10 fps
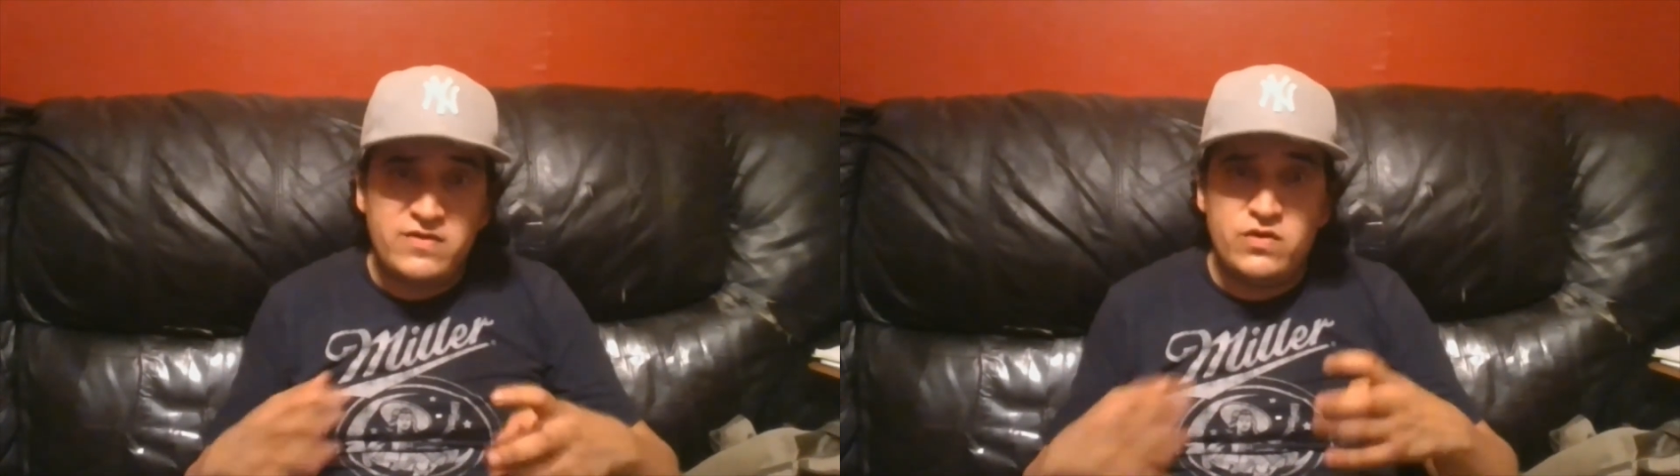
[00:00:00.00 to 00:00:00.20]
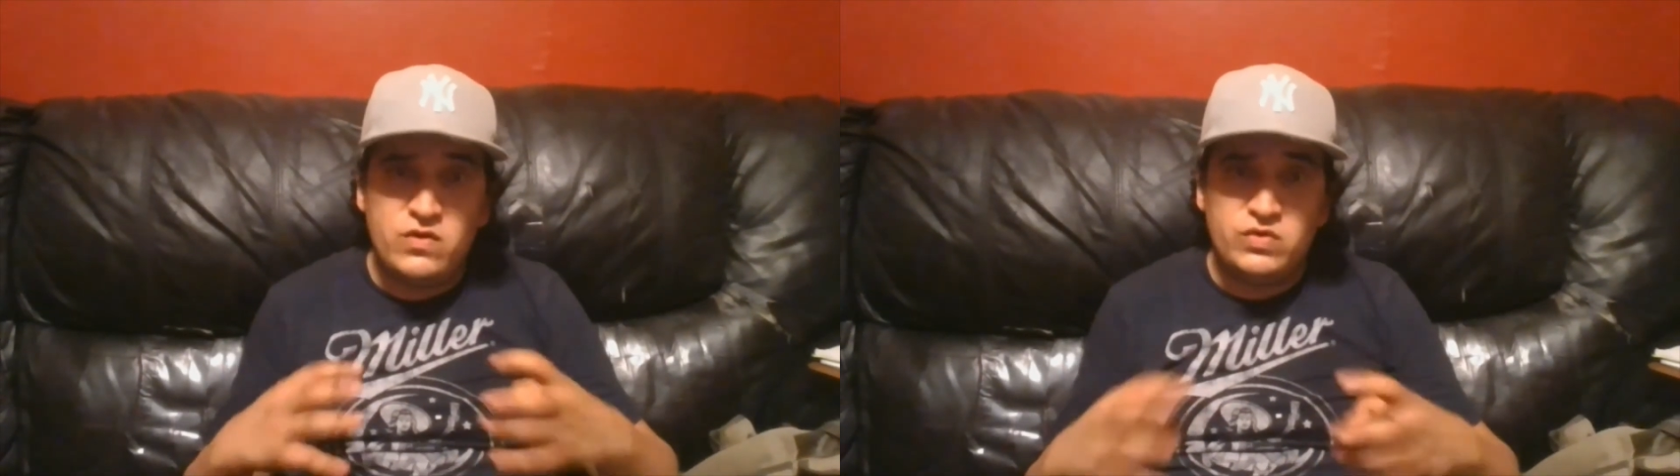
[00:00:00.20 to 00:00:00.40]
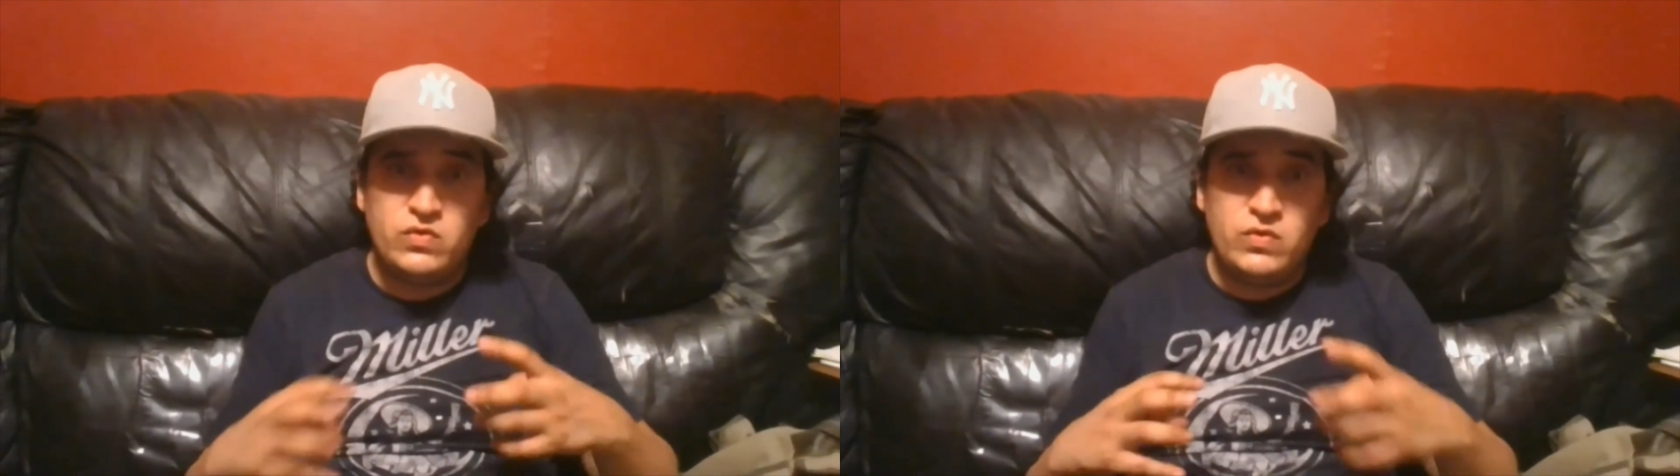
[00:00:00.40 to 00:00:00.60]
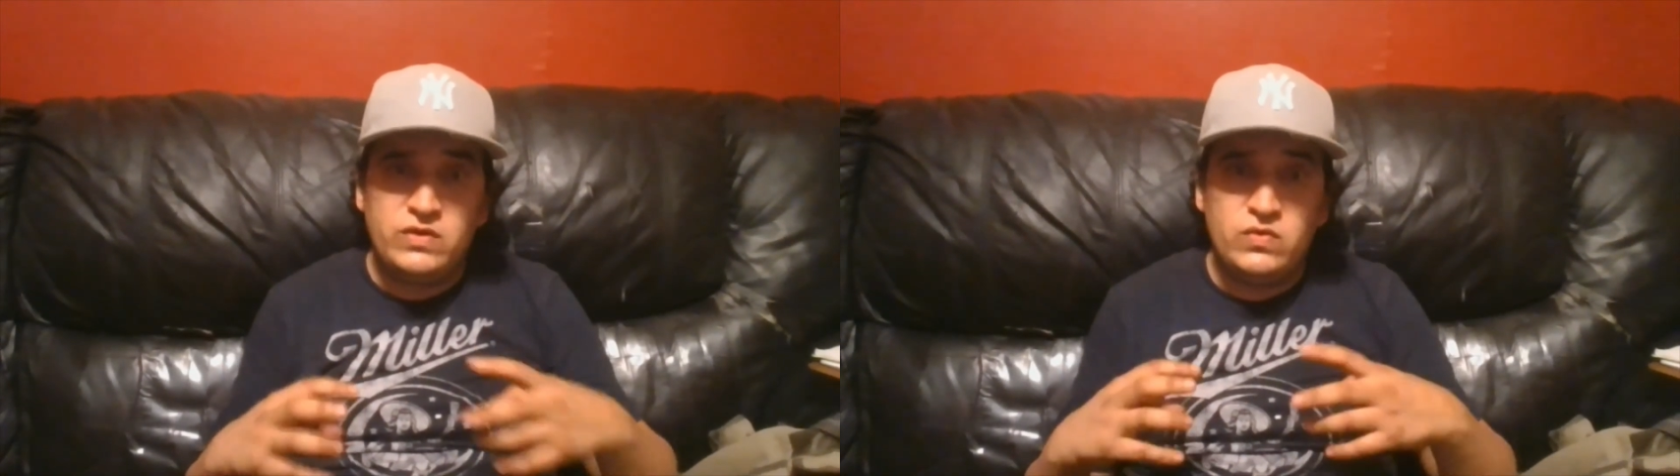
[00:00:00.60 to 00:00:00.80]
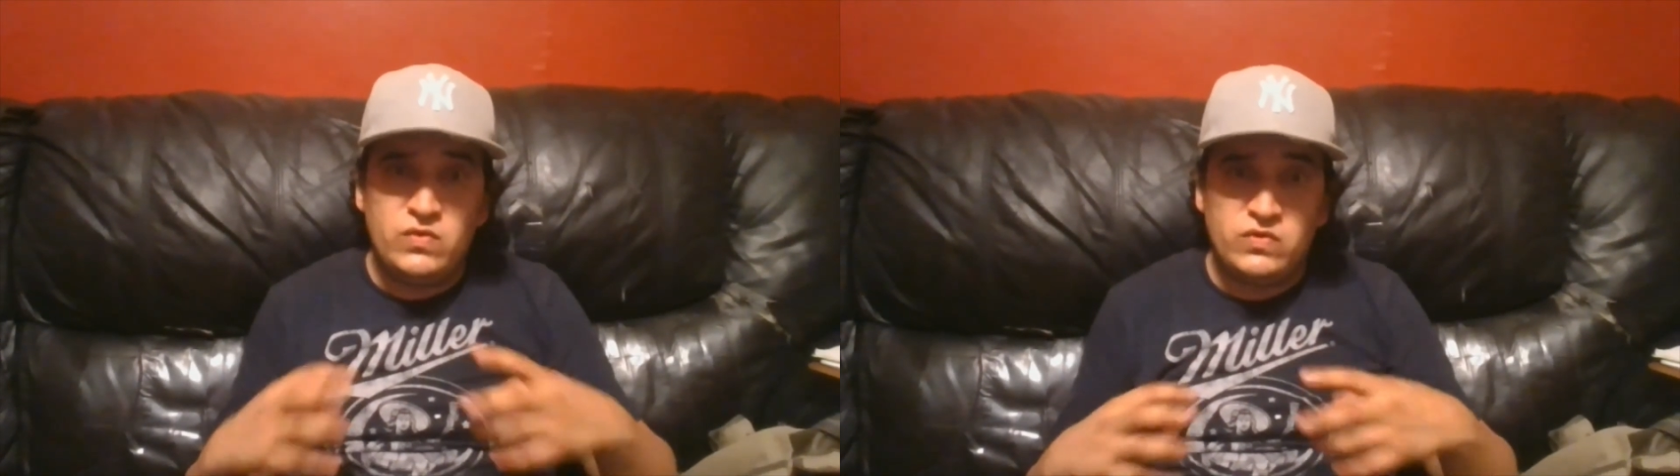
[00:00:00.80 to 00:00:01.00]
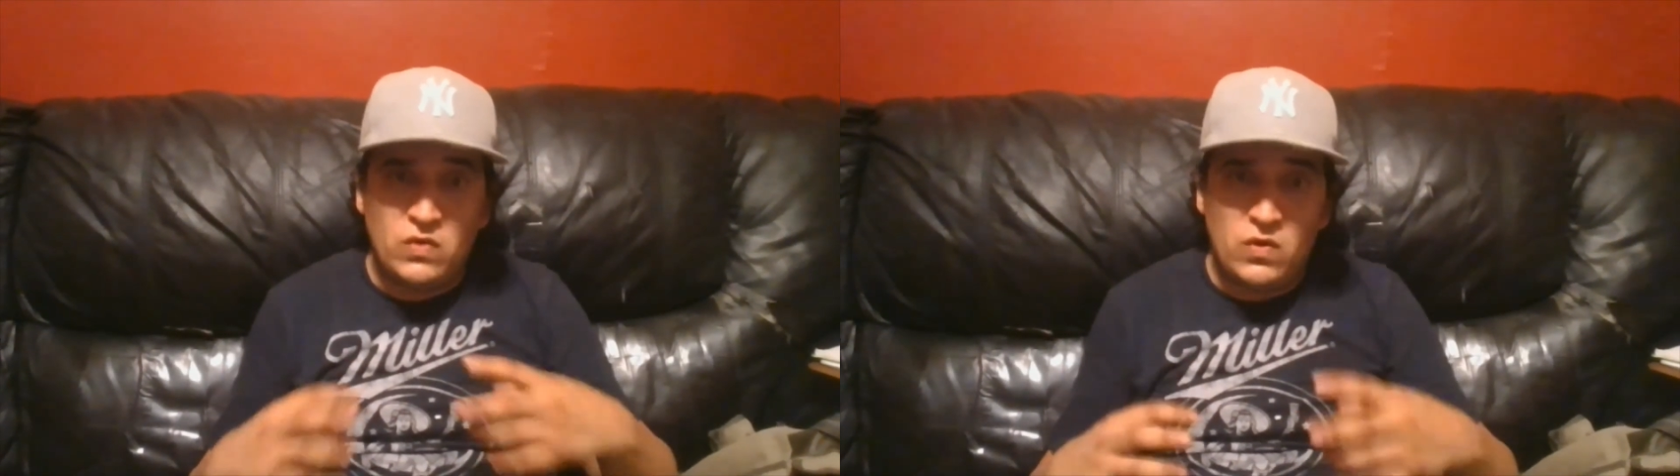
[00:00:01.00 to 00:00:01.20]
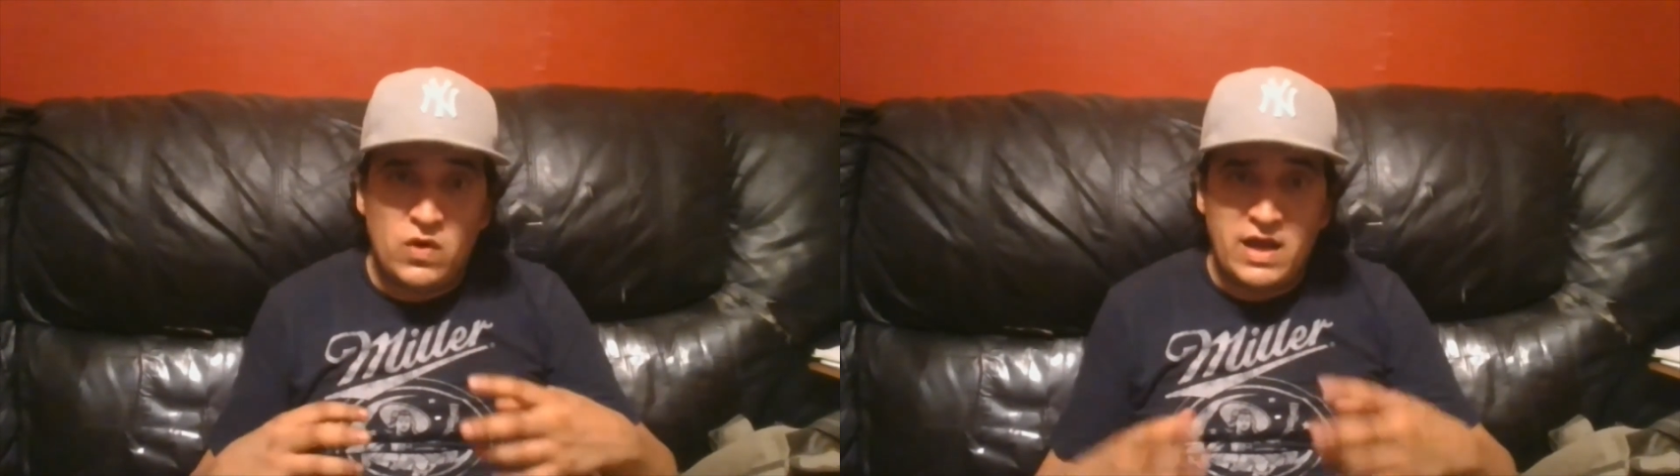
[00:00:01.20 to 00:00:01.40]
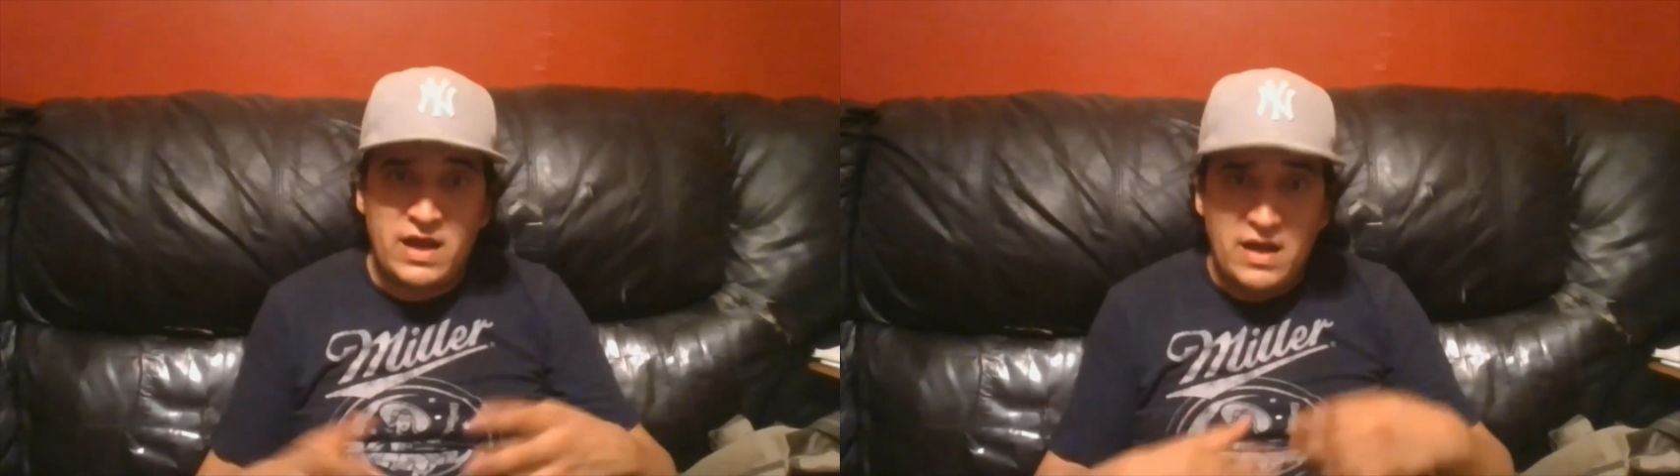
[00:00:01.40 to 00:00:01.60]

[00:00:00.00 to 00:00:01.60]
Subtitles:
you're doing to the dog,